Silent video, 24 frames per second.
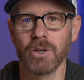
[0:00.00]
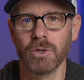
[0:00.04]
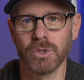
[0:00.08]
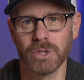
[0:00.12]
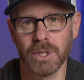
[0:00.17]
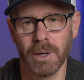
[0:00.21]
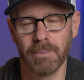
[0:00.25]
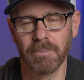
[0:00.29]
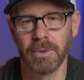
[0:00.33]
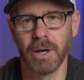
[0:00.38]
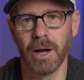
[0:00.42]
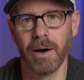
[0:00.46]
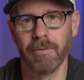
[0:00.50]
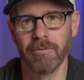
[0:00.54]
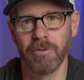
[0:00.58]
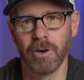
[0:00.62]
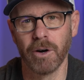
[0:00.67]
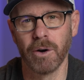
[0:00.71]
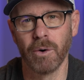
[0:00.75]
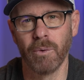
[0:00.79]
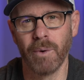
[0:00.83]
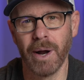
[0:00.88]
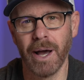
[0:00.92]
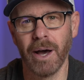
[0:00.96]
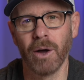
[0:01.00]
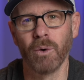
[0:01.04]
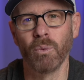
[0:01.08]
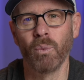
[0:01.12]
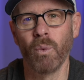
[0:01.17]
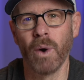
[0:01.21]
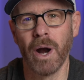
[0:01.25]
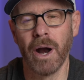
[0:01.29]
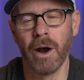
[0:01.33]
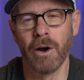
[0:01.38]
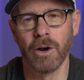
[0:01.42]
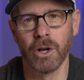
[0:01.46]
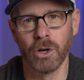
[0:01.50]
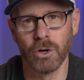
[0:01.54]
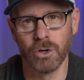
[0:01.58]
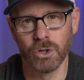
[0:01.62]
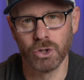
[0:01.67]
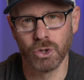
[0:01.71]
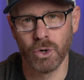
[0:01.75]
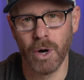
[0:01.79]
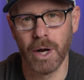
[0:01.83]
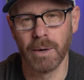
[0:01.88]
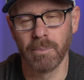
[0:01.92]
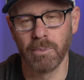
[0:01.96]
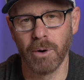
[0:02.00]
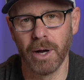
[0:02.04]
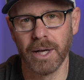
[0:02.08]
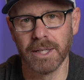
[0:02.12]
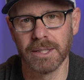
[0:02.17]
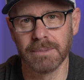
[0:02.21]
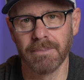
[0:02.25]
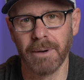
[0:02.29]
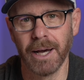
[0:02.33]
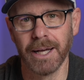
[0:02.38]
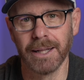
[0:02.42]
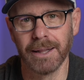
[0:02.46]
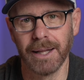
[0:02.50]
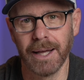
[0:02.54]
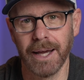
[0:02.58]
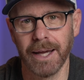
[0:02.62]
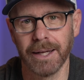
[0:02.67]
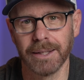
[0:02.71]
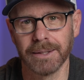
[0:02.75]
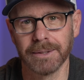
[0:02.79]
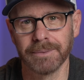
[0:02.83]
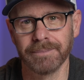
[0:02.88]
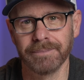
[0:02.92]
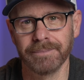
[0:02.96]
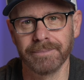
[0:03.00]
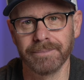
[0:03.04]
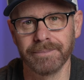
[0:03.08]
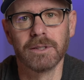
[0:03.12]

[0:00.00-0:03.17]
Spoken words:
you some comfort around where your strike price might land.